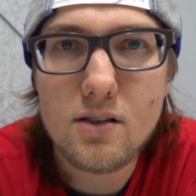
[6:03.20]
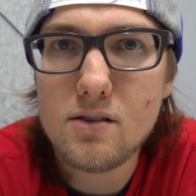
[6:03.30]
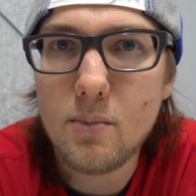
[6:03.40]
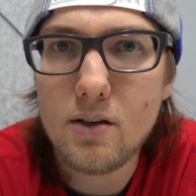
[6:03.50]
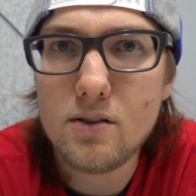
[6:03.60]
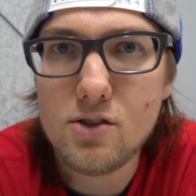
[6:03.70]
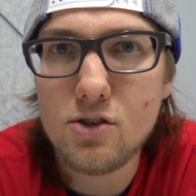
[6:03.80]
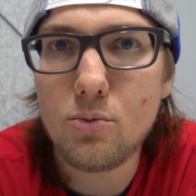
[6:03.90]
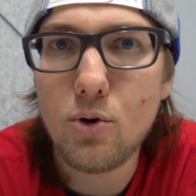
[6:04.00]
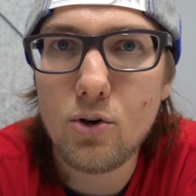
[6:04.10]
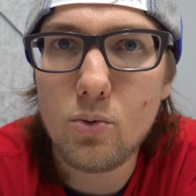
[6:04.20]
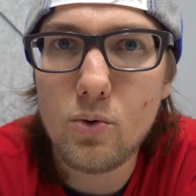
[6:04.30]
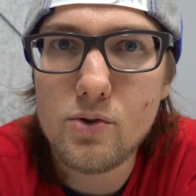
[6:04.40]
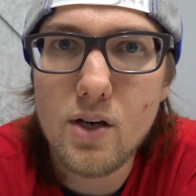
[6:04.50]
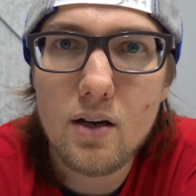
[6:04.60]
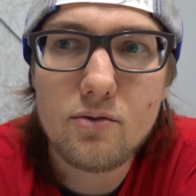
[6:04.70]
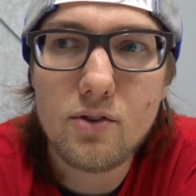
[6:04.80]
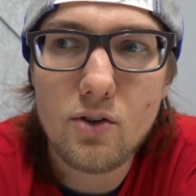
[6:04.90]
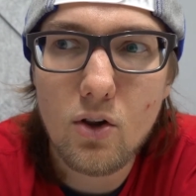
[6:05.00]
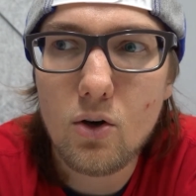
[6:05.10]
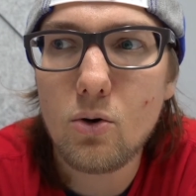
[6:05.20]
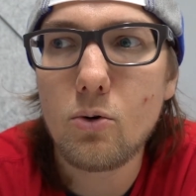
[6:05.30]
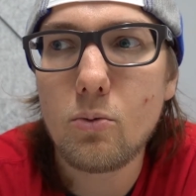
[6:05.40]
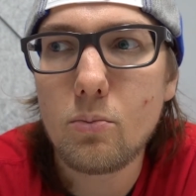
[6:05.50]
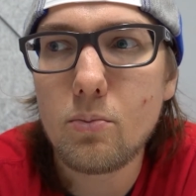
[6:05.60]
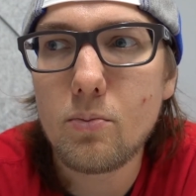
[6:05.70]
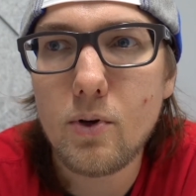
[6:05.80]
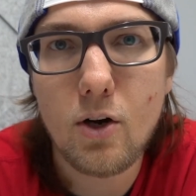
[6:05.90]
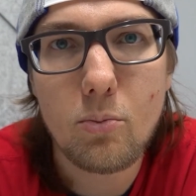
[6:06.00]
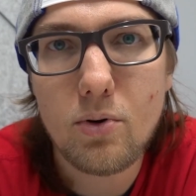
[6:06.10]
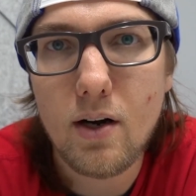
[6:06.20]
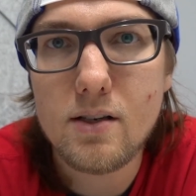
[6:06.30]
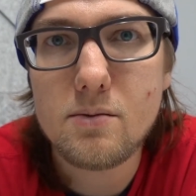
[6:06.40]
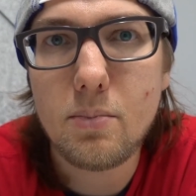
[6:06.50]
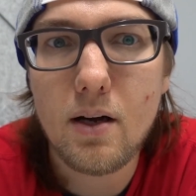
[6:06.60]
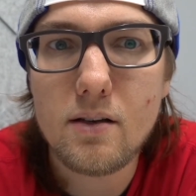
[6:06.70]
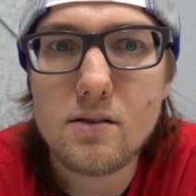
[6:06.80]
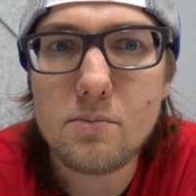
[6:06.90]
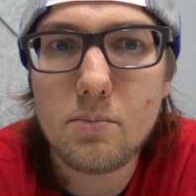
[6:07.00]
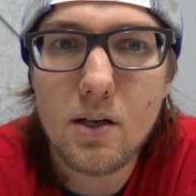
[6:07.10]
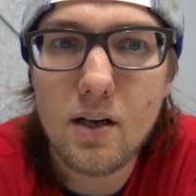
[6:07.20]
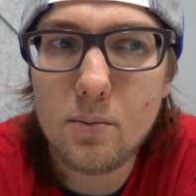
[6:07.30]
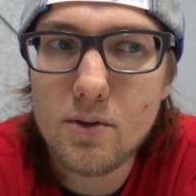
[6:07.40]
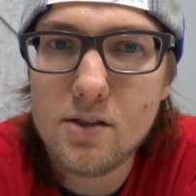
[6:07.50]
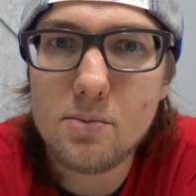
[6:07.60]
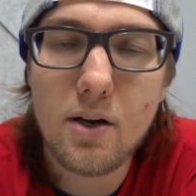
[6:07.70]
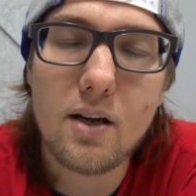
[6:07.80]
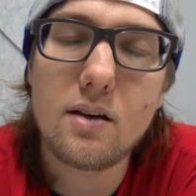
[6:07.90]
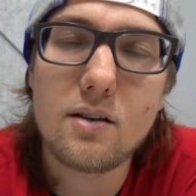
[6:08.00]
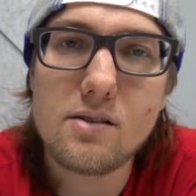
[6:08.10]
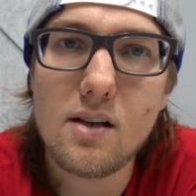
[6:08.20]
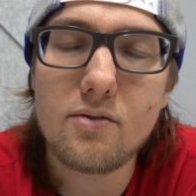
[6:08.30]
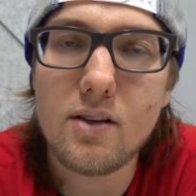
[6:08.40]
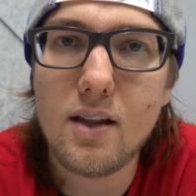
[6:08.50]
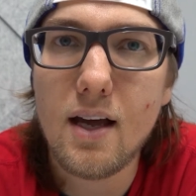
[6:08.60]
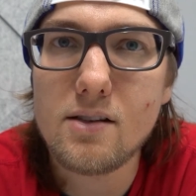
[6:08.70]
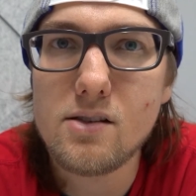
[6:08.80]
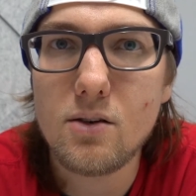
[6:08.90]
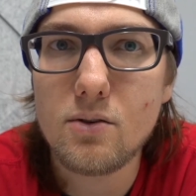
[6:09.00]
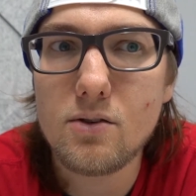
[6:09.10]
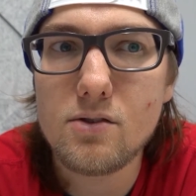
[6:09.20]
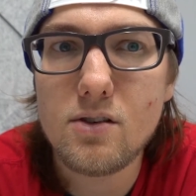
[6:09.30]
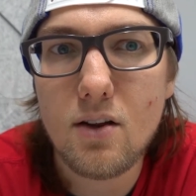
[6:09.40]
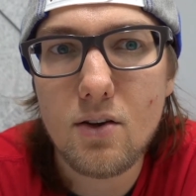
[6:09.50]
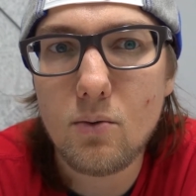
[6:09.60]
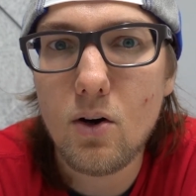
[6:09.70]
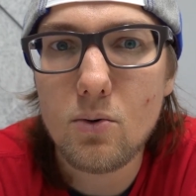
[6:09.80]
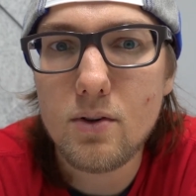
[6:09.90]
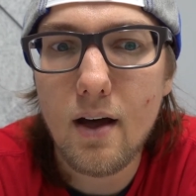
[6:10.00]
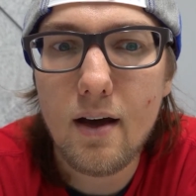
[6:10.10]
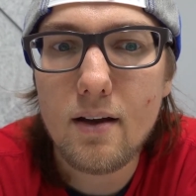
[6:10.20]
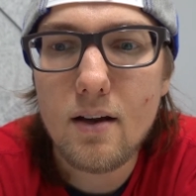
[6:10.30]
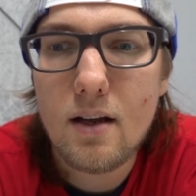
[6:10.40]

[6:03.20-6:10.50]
get some additional mortal wounds off for a low price by being able to smite and stuff like that. So there's nothing wrong with that.